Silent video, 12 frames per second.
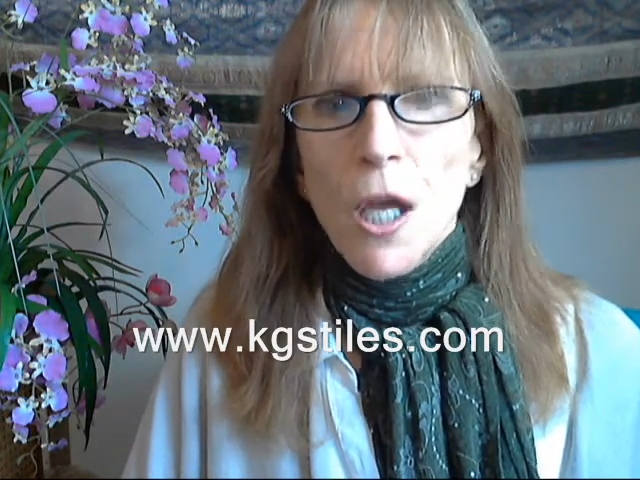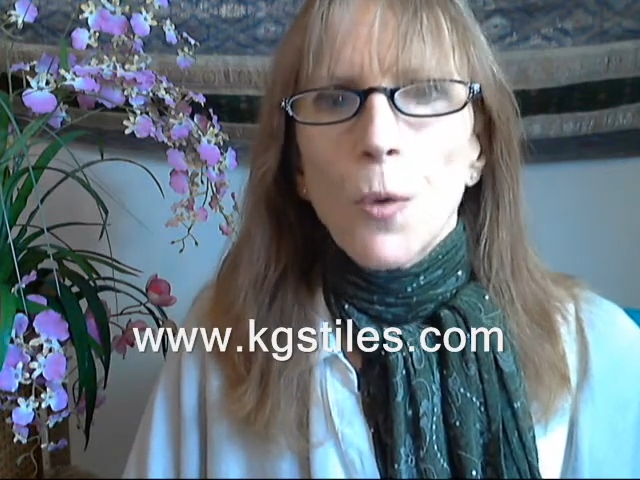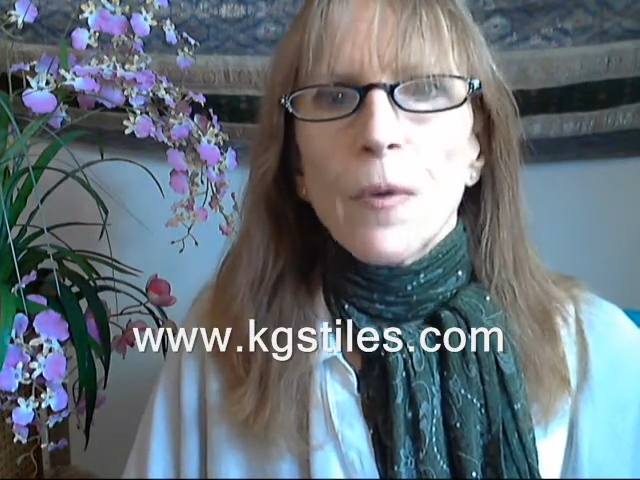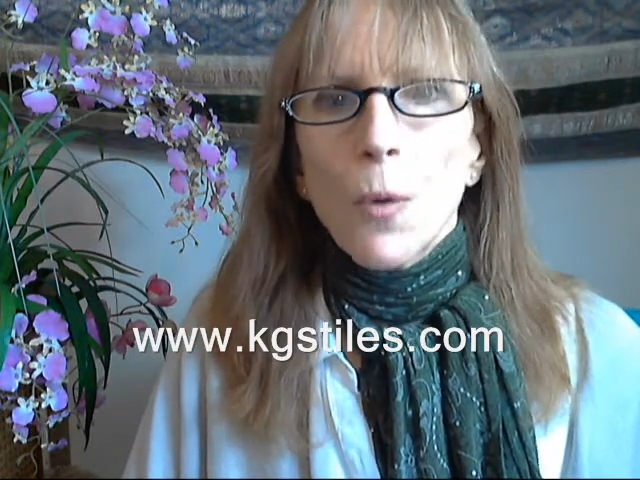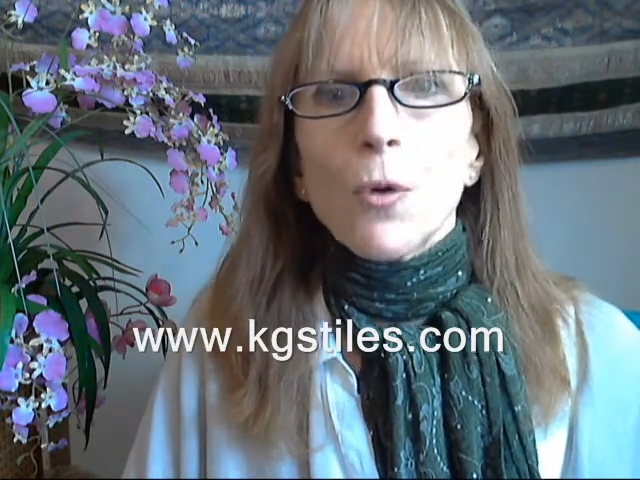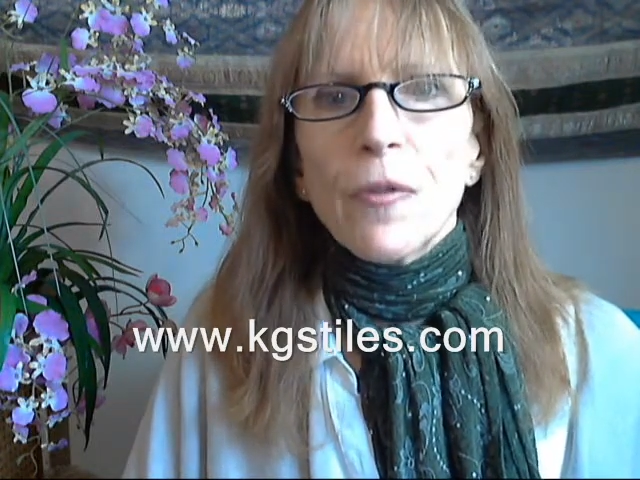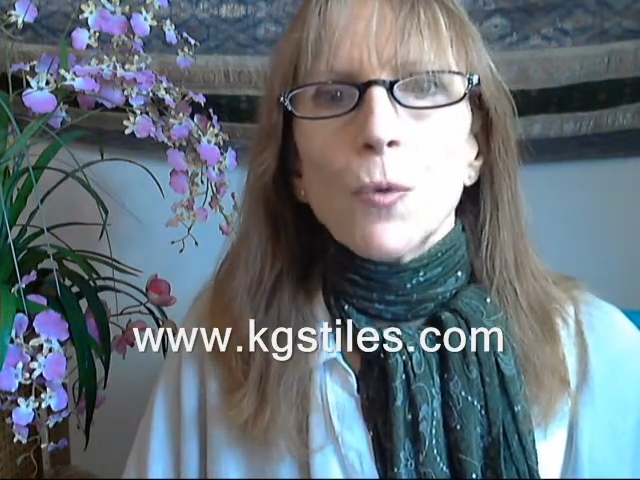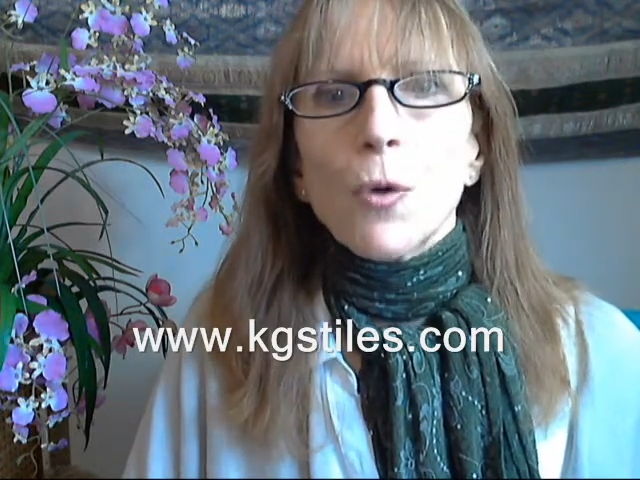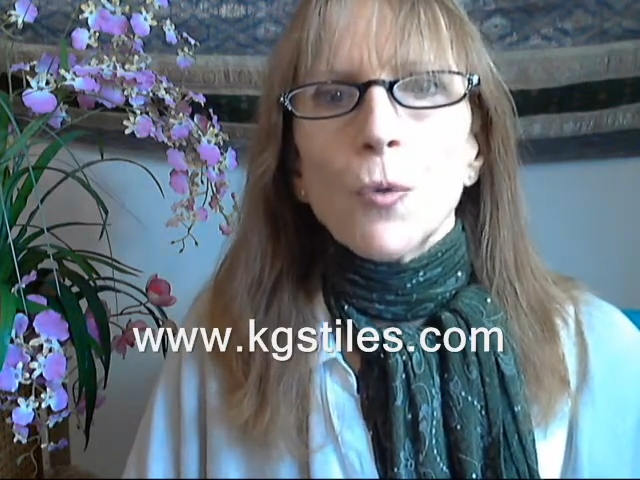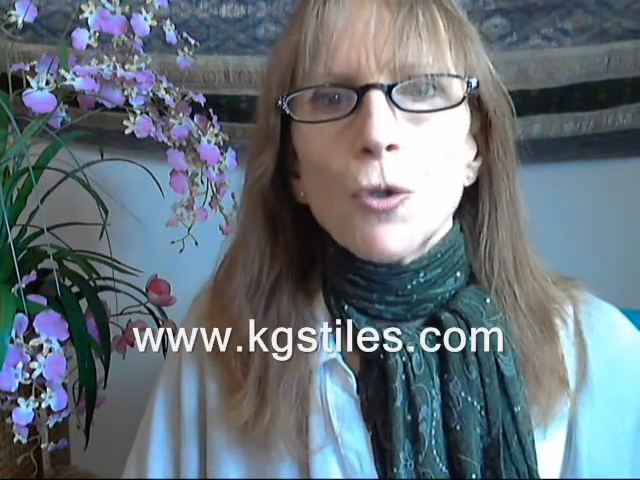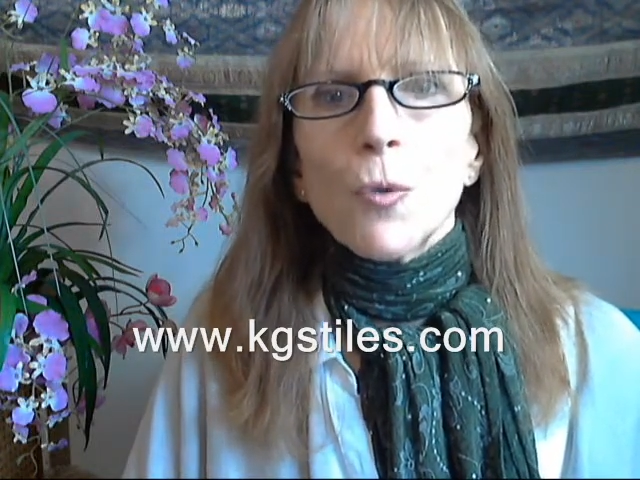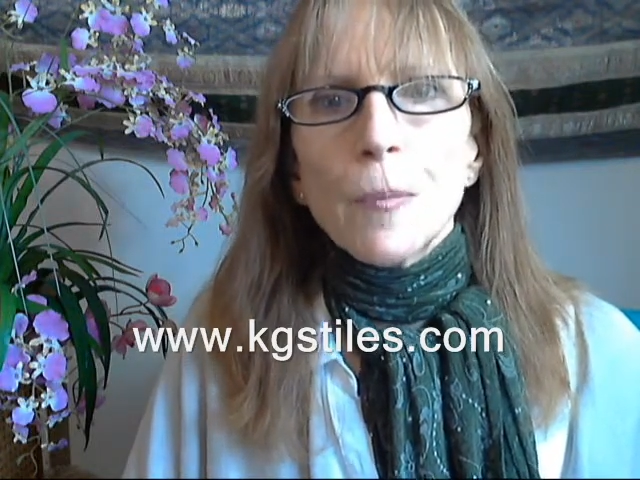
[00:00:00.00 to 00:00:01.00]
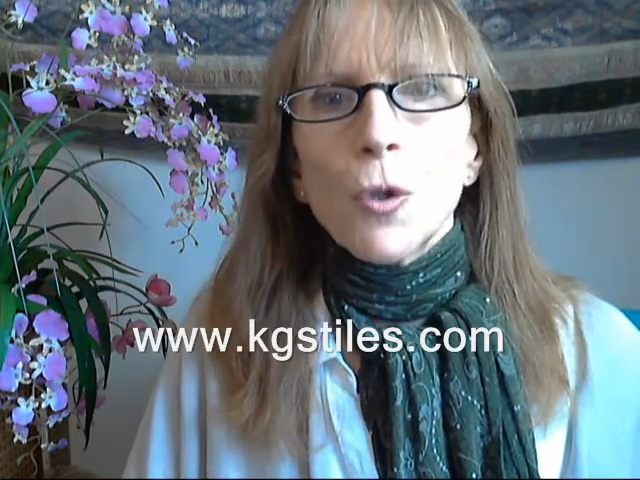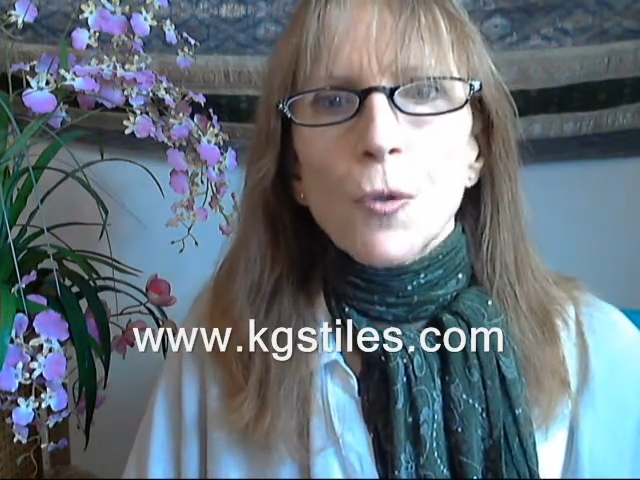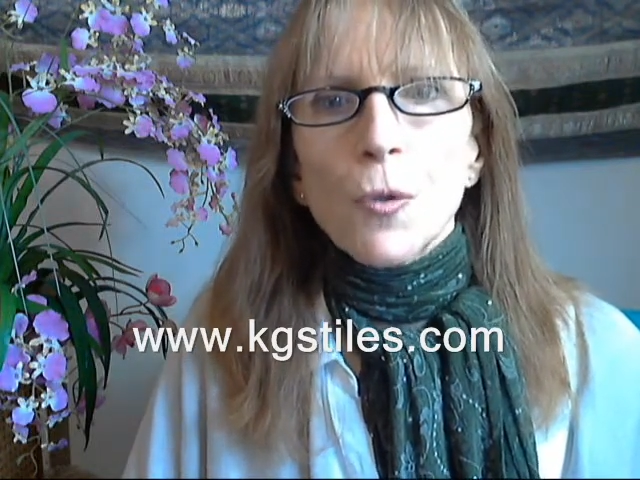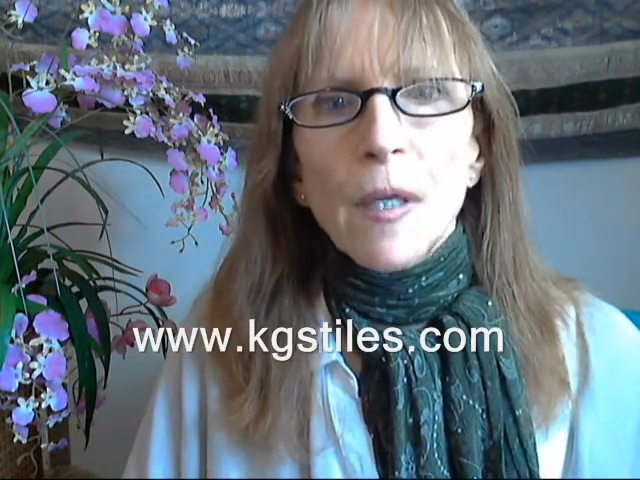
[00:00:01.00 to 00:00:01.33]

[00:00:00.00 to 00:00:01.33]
With your ruler Jupiter